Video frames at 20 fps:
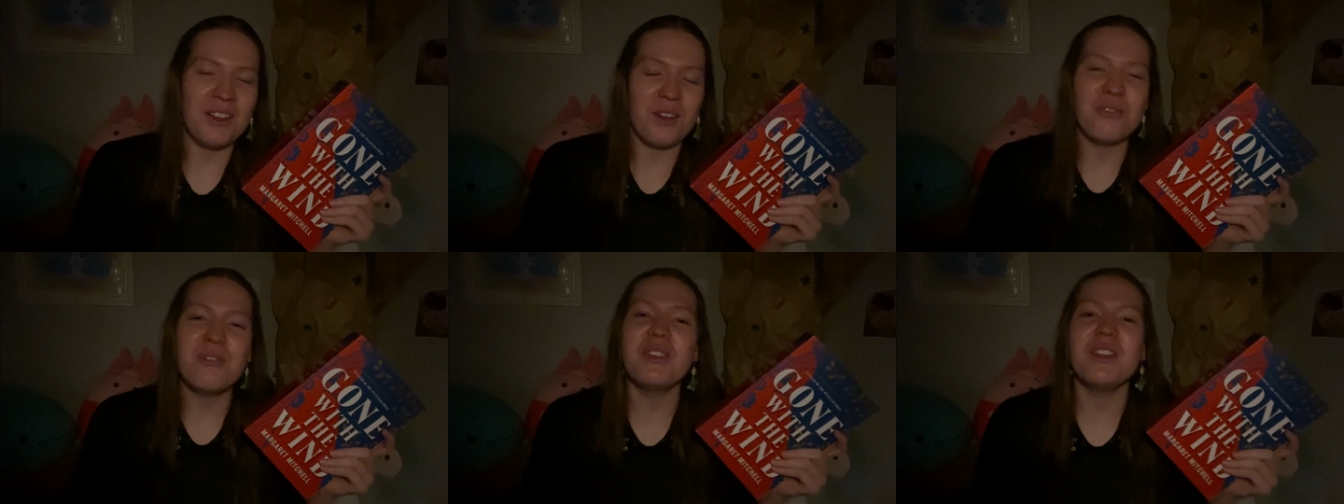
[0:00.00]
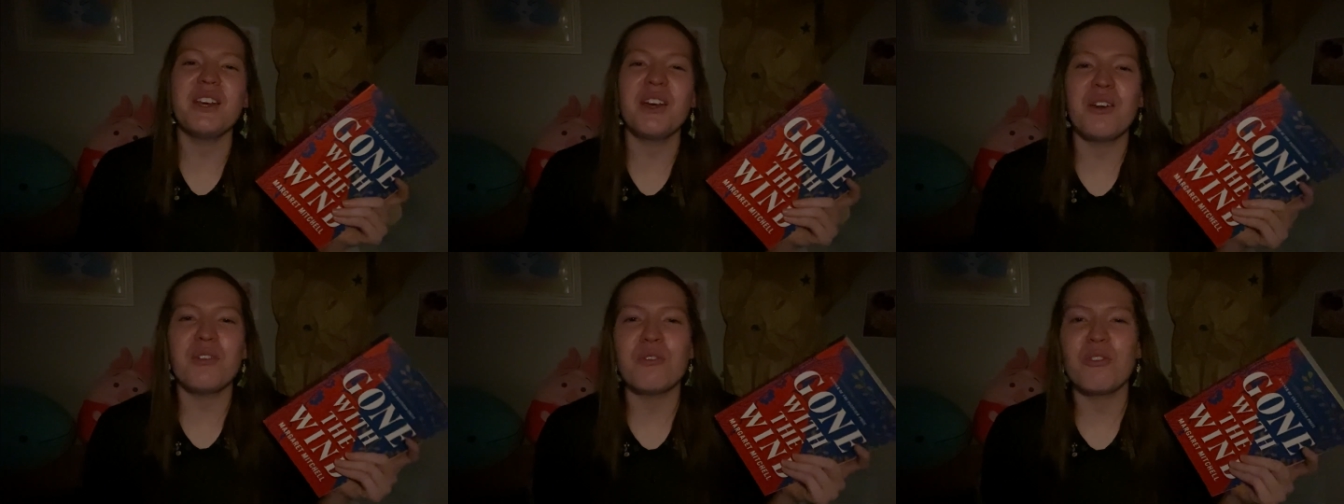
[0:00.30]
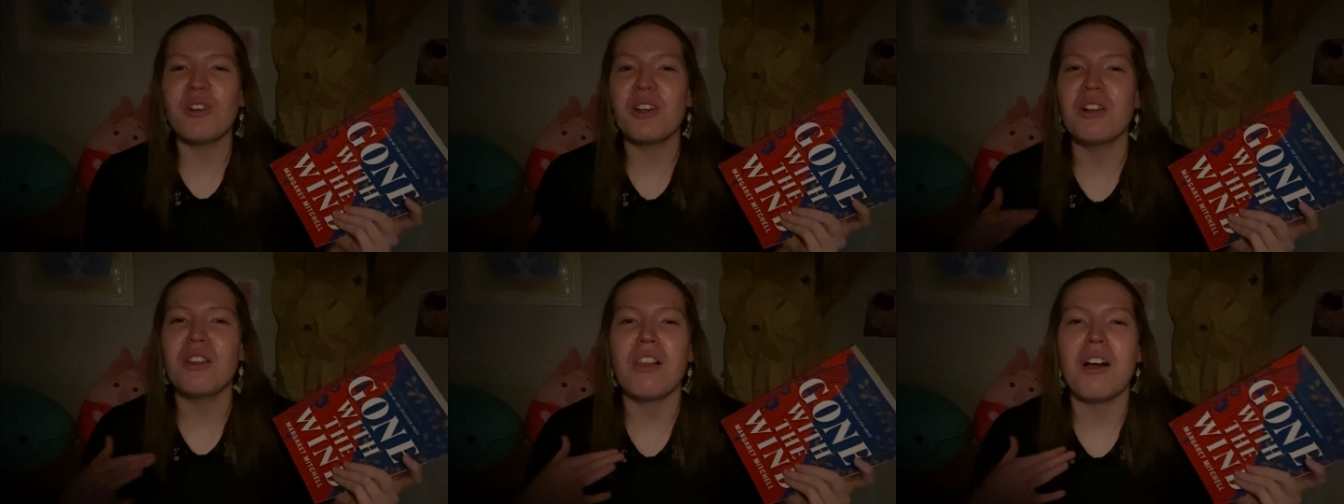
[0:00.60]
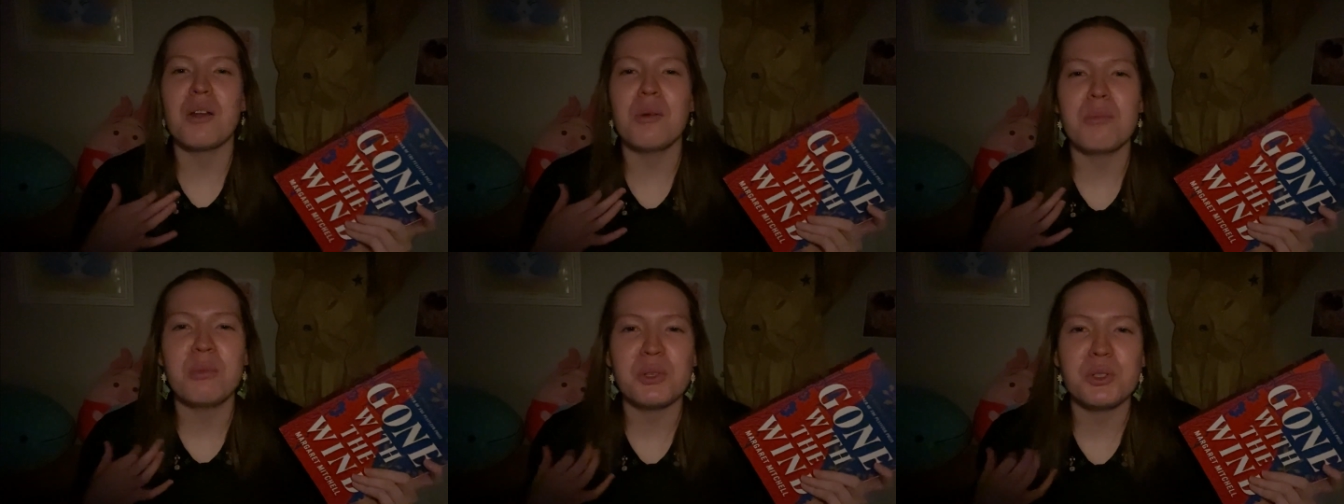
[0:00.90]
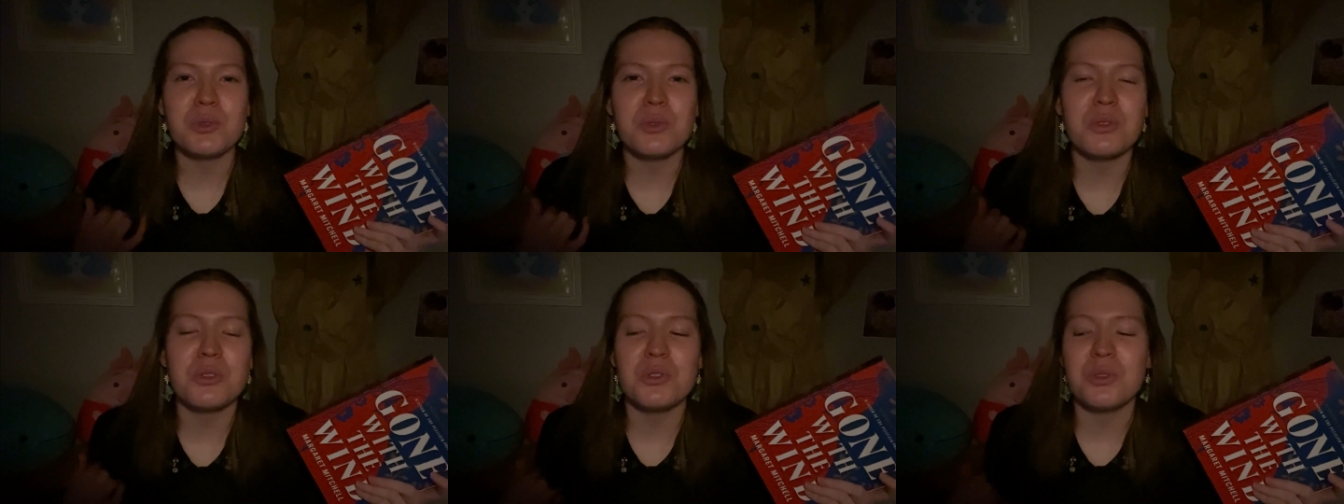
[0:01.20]
I feel like I've read a lot of
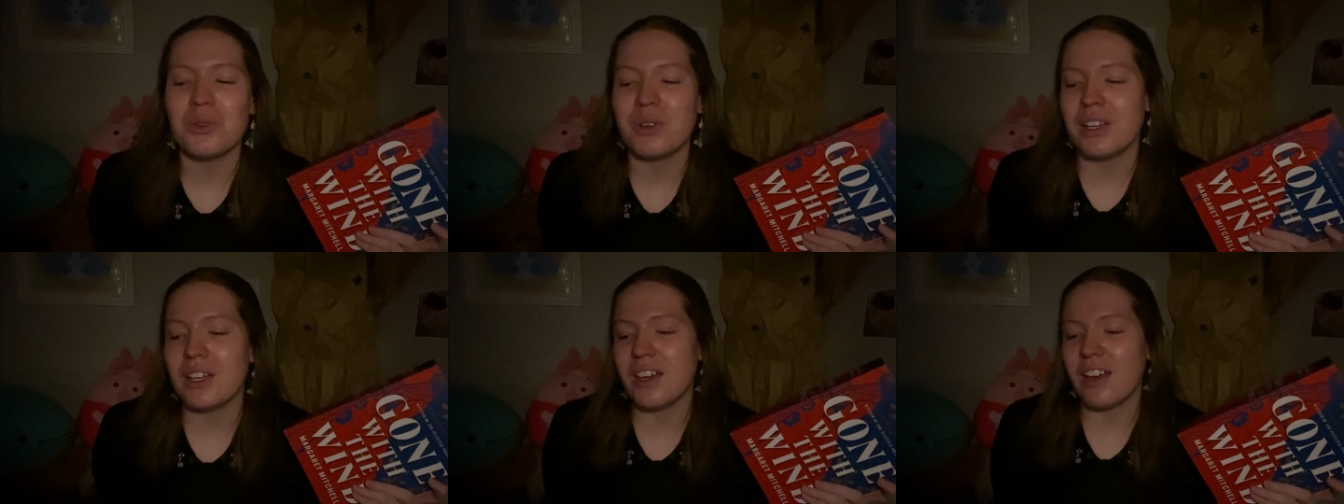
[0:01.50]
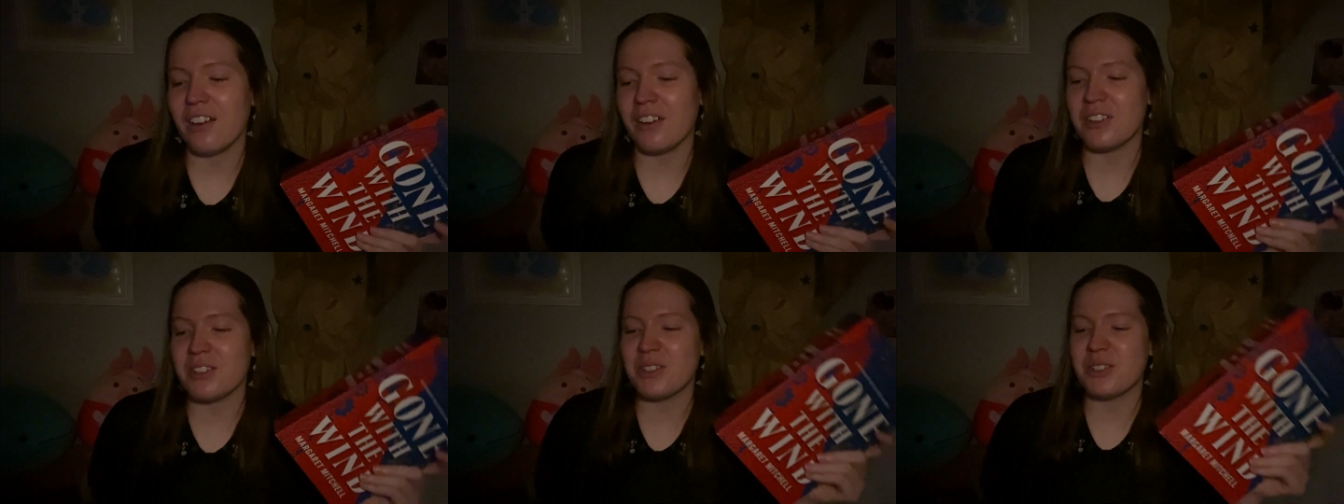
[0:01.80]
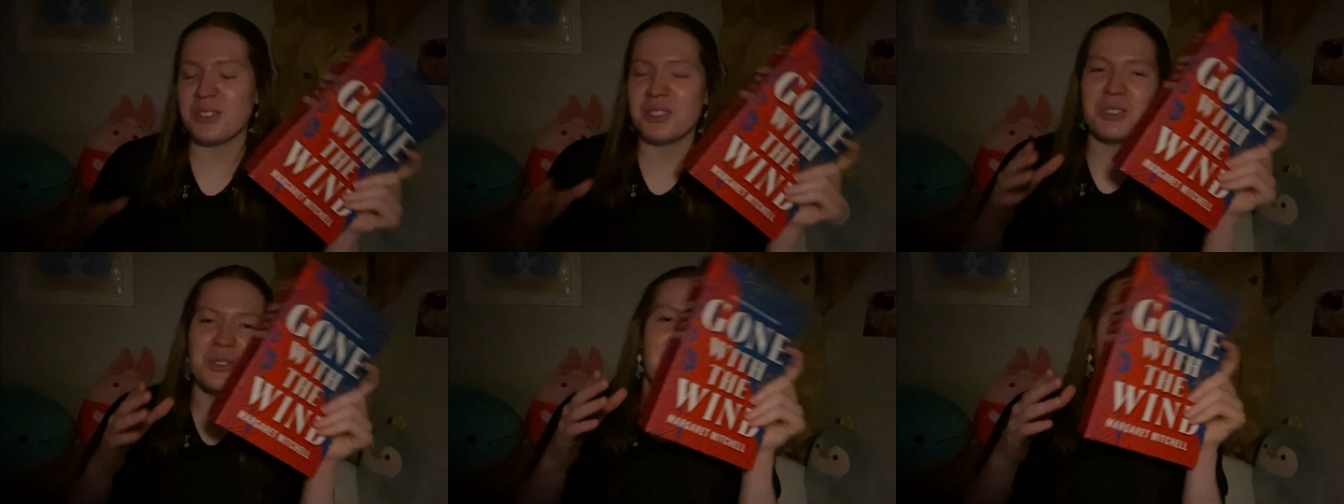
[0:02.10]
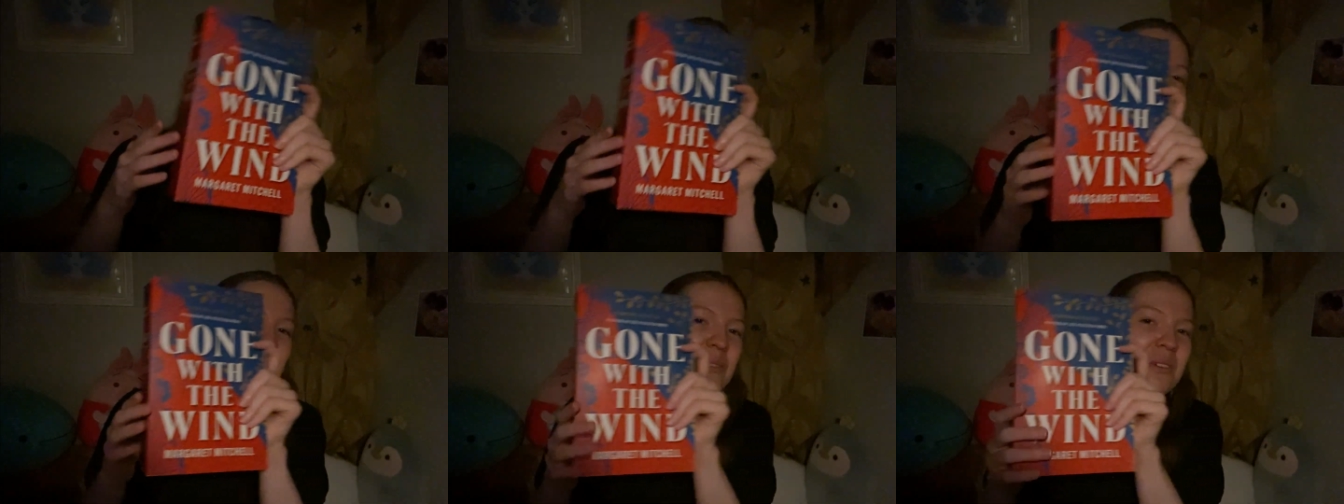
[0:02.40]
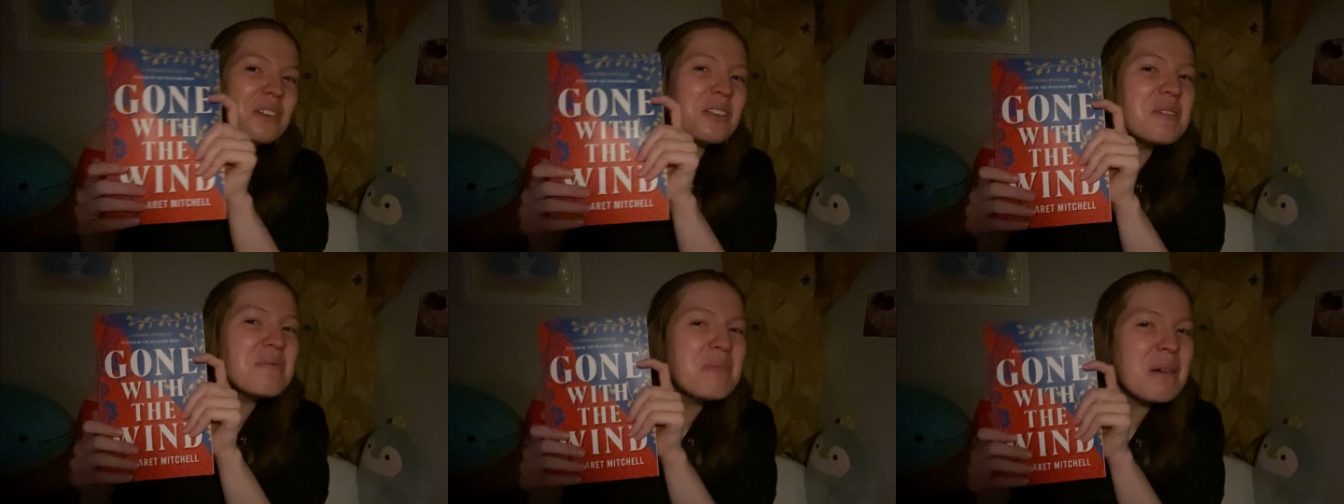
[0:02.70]
books with annoying characters, so will I
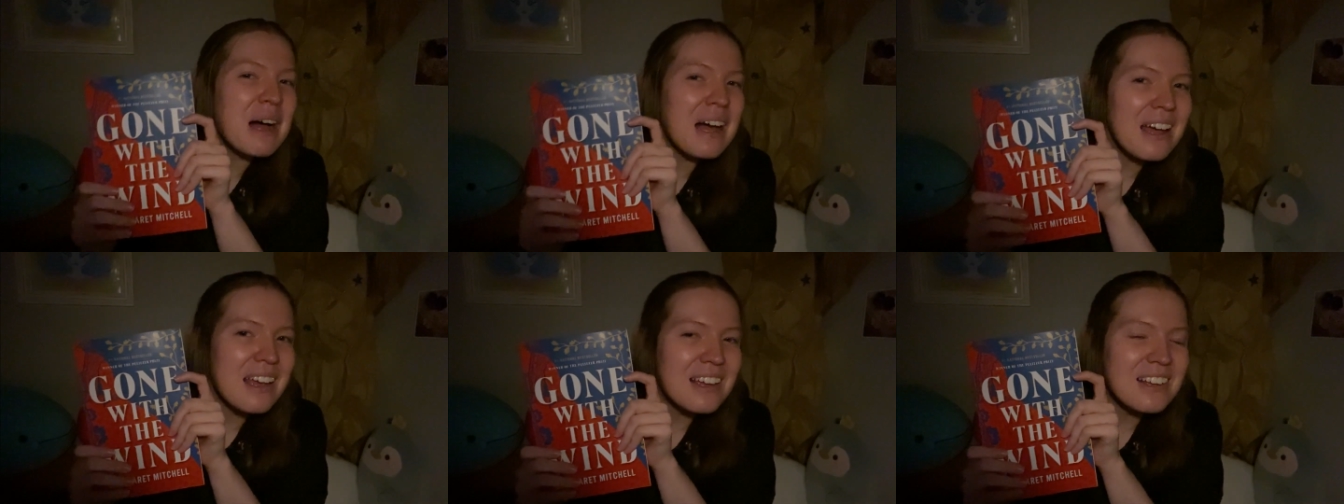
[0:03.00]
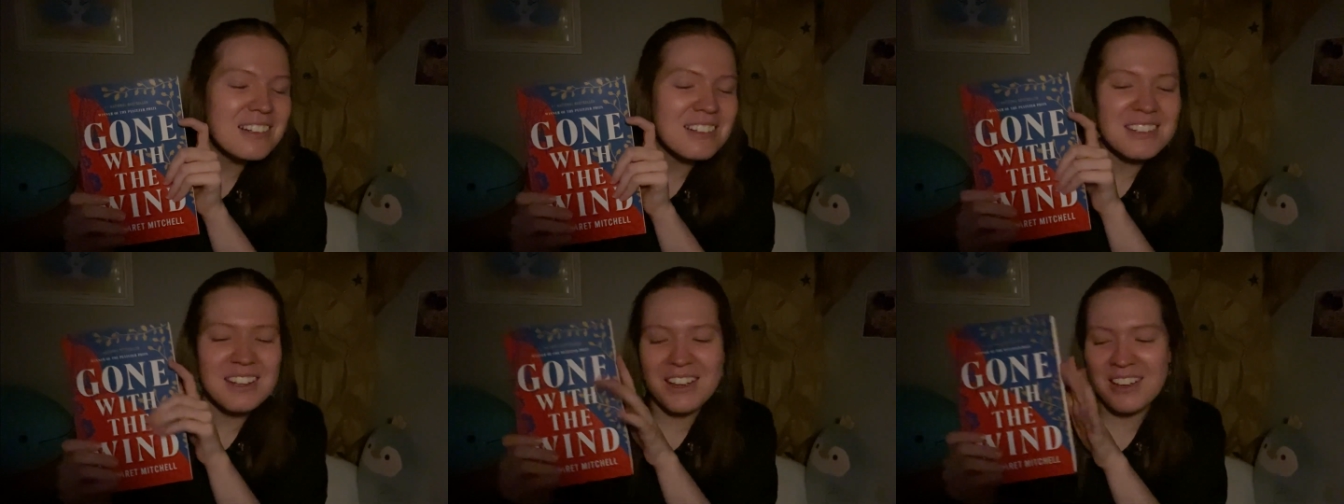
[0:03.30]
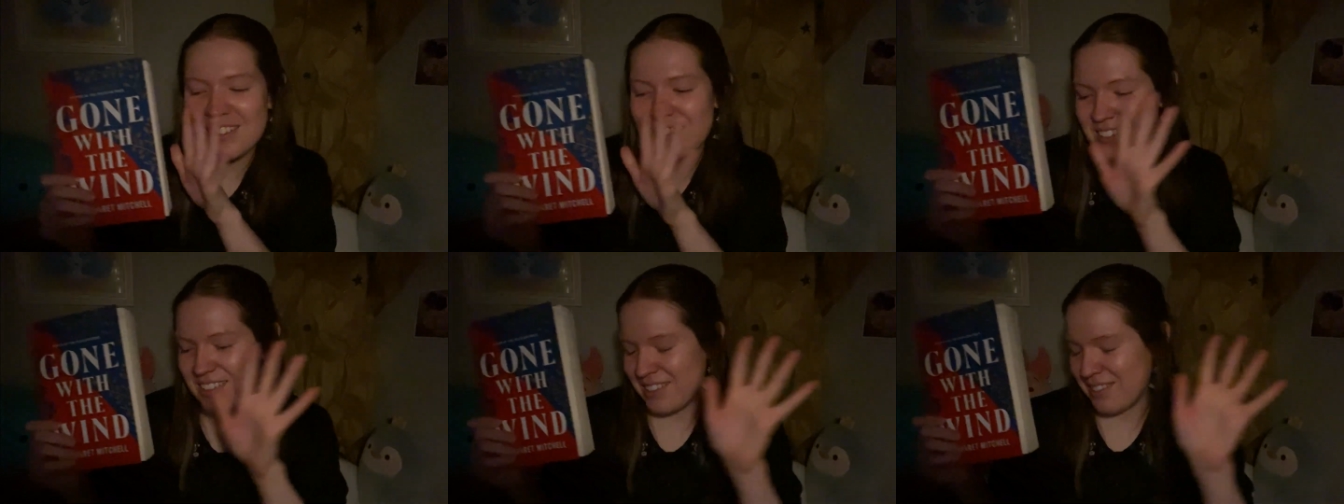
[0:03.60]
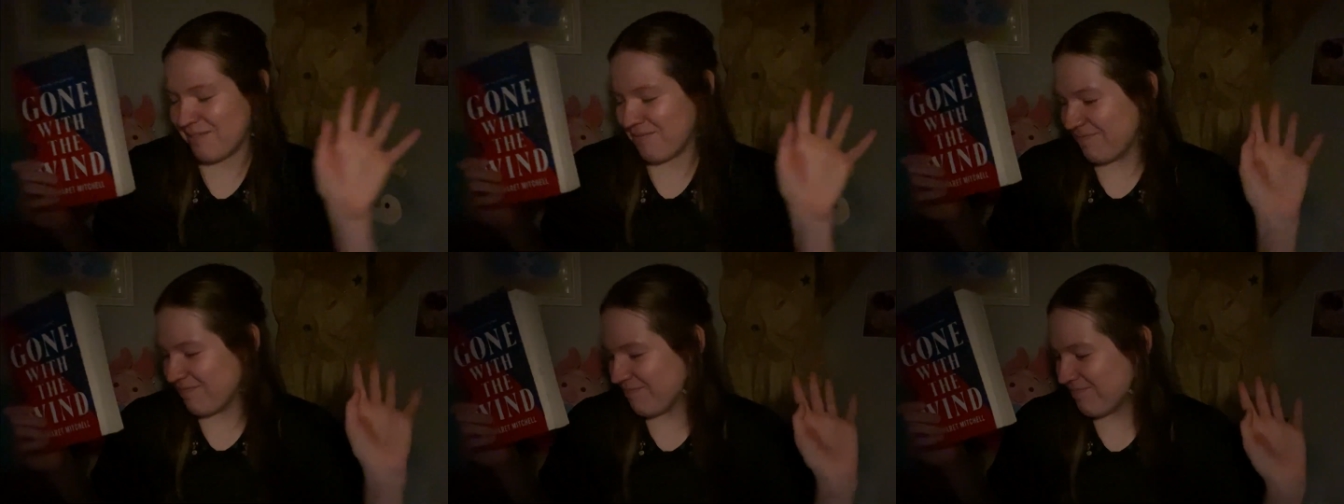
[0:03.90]
really mind? I don't know.